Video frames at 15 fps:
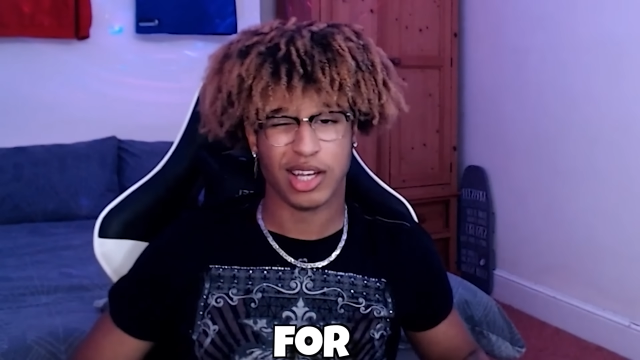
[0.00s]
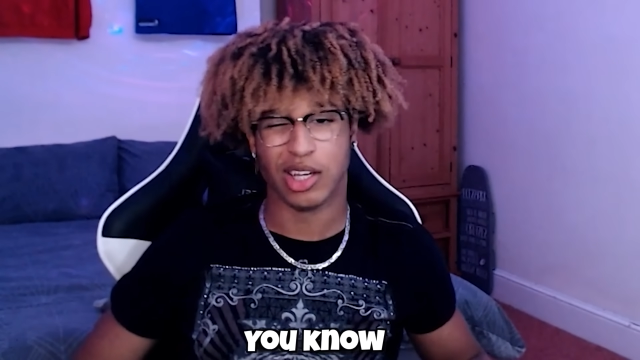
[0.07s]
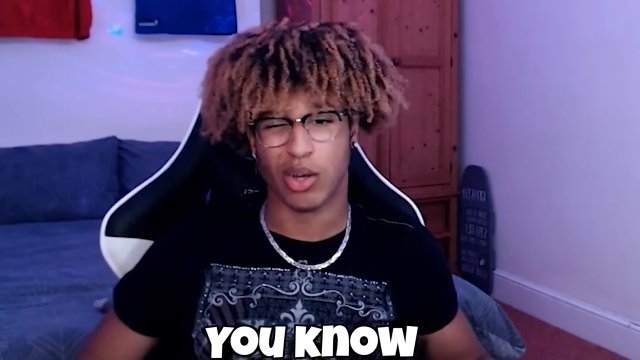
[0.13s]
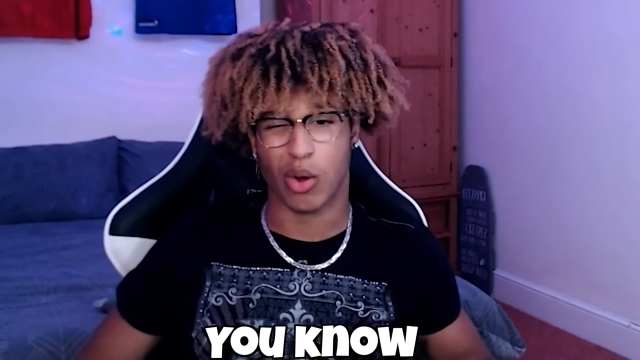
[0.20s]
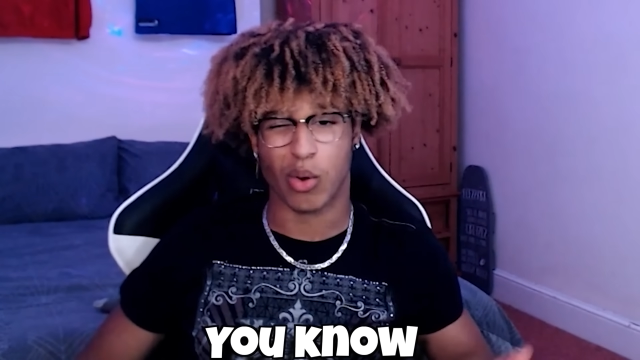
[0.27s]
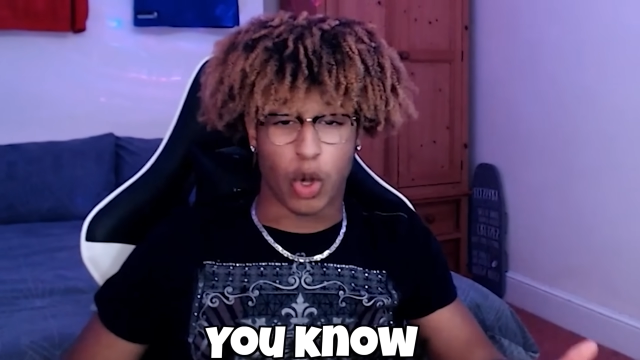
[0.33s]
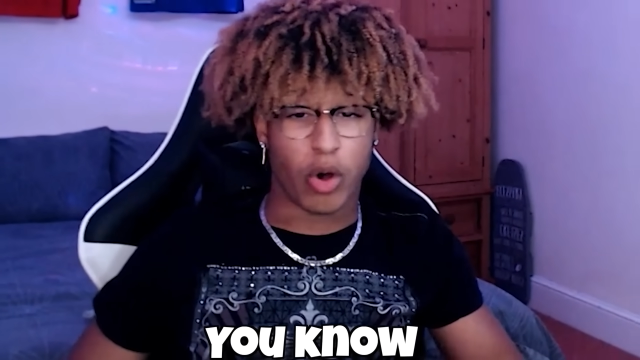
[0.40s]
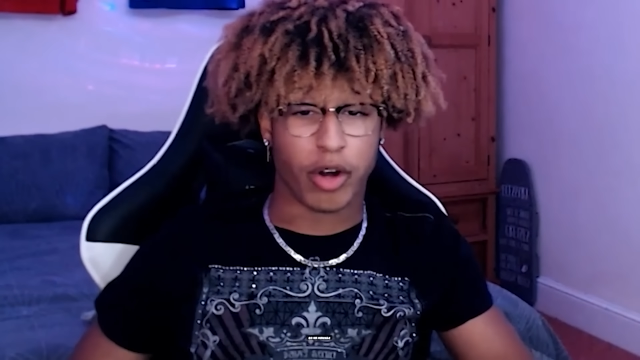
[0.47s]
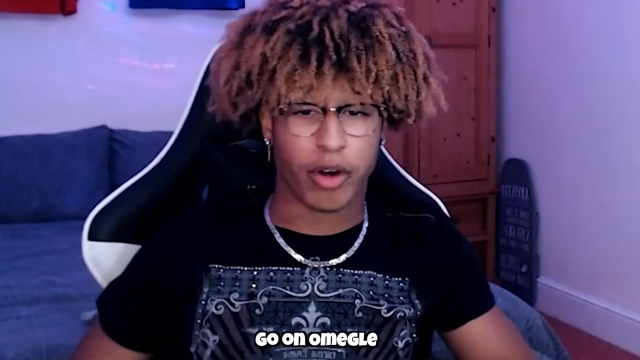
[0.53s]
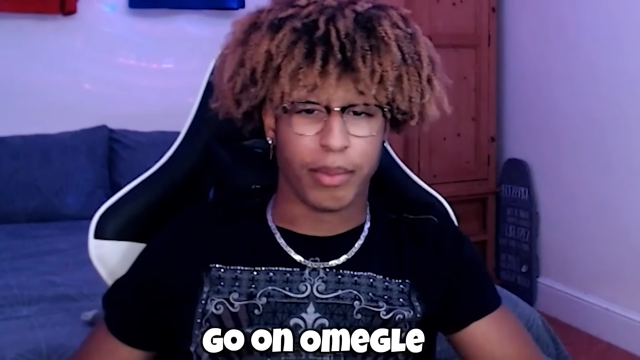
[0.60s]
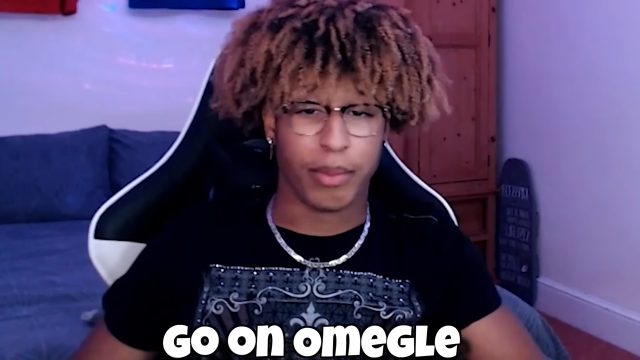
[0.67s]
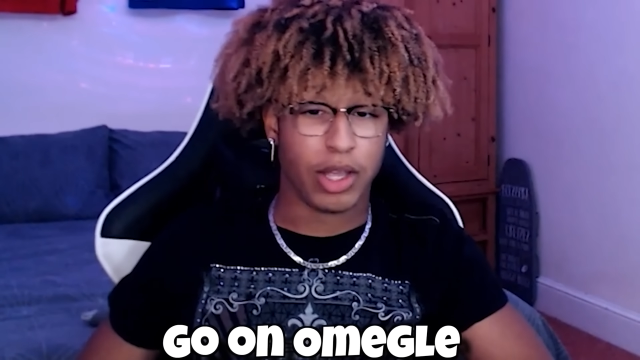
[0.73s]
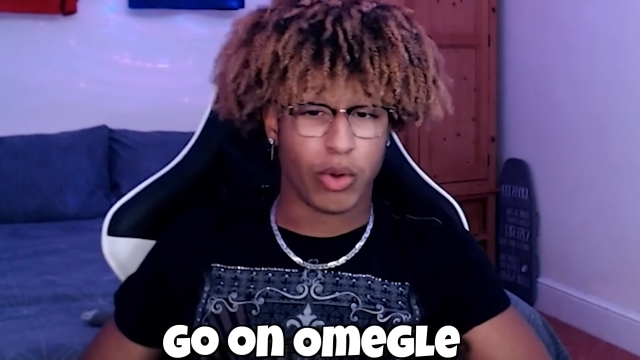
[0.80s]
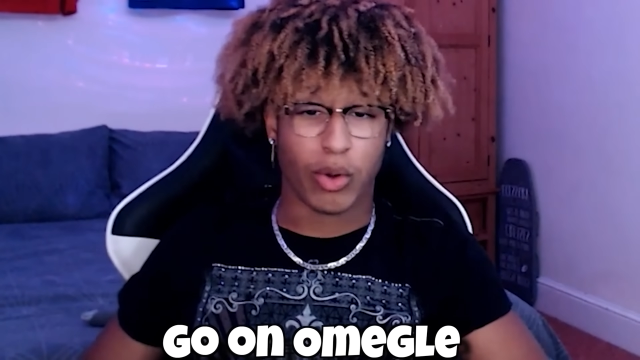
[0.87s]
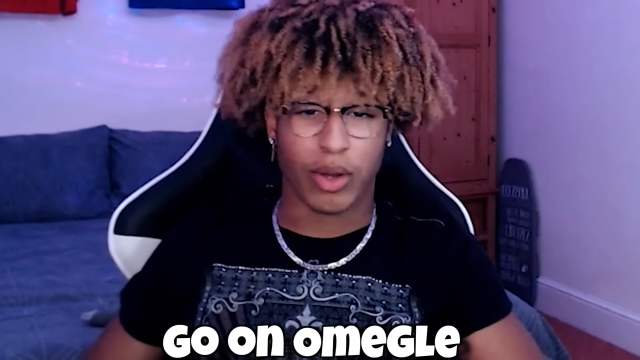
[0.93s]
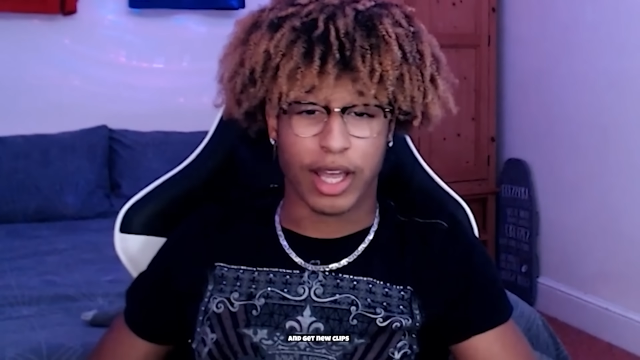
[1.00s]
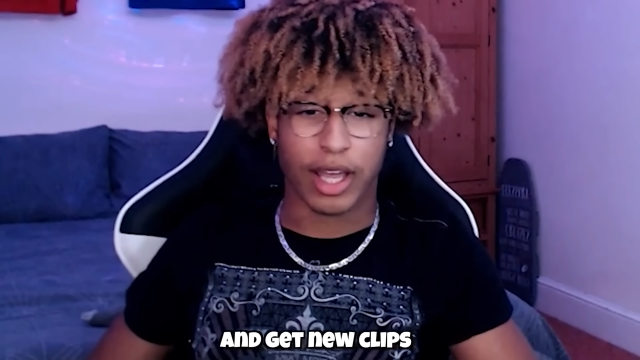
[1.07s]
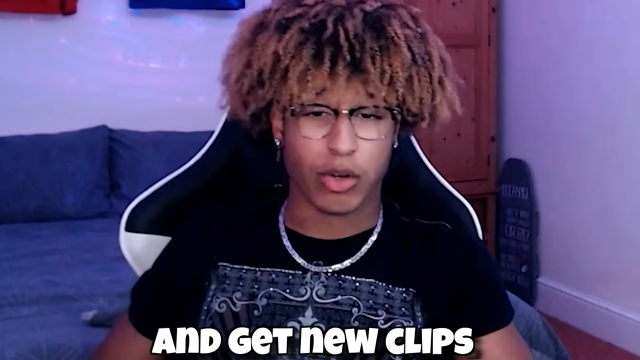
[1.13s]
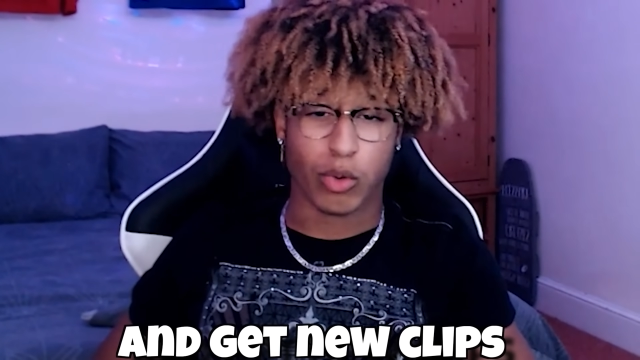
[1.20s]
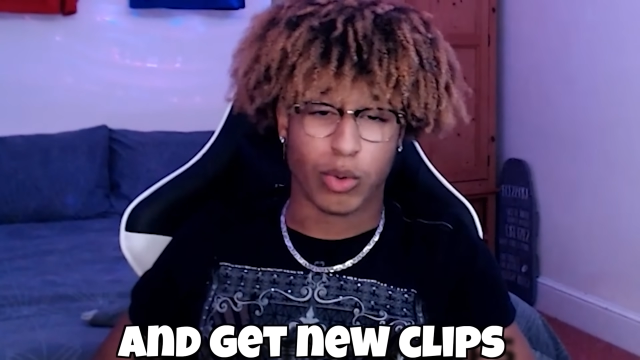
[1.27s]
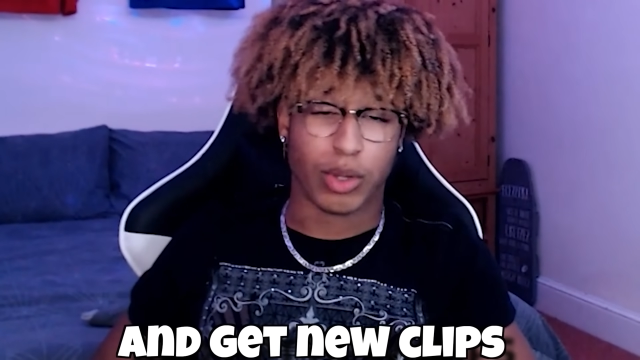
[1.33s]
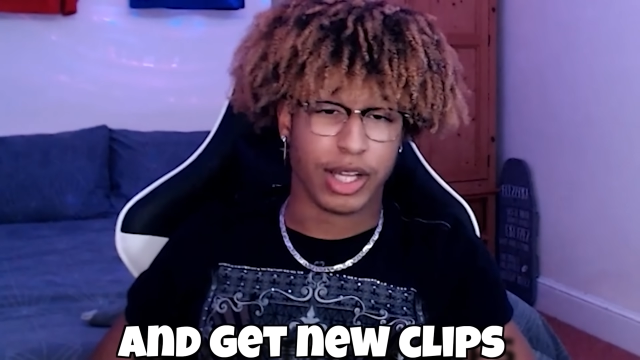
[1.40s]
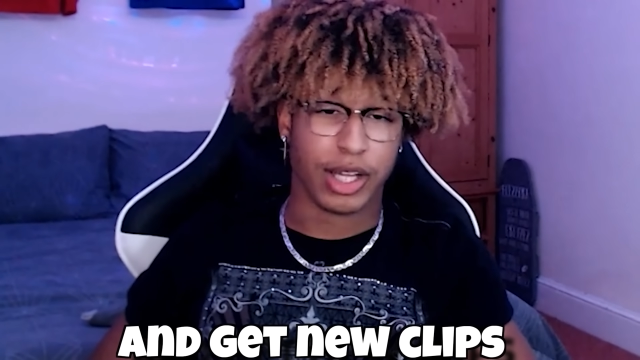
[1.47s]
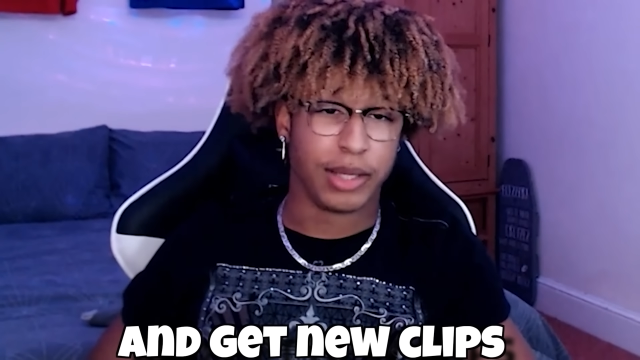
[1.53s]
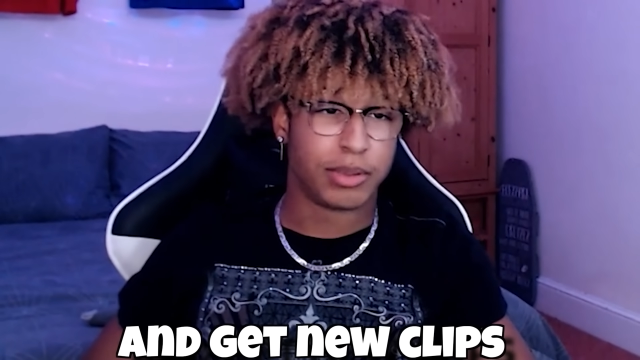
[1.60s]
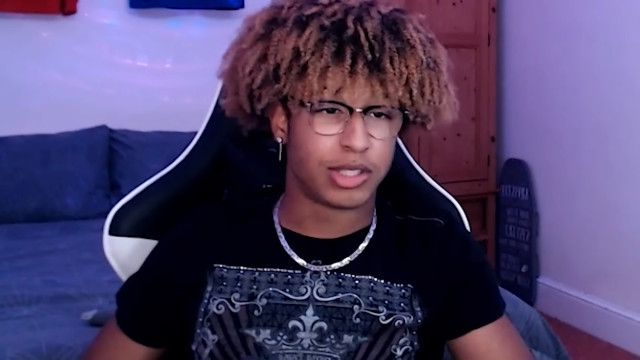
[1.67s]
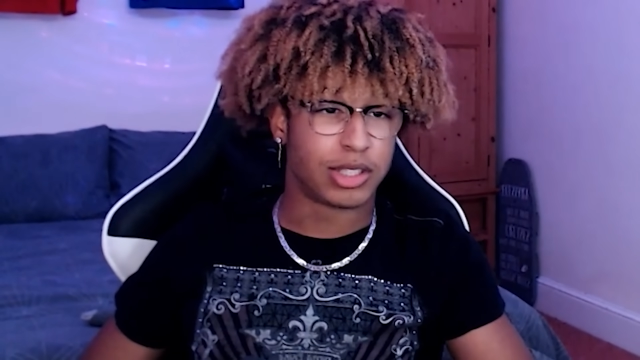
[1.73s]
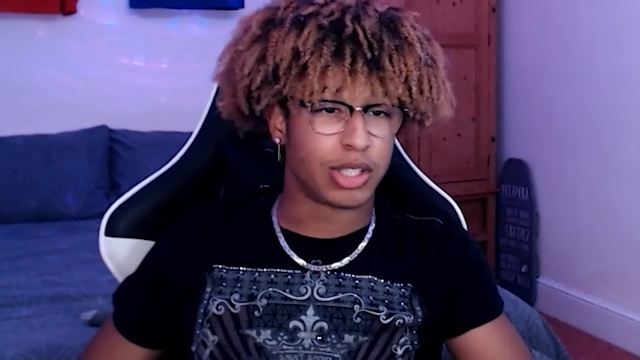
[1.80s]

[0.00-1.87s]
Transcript: you know, go on Omegle and get new clips.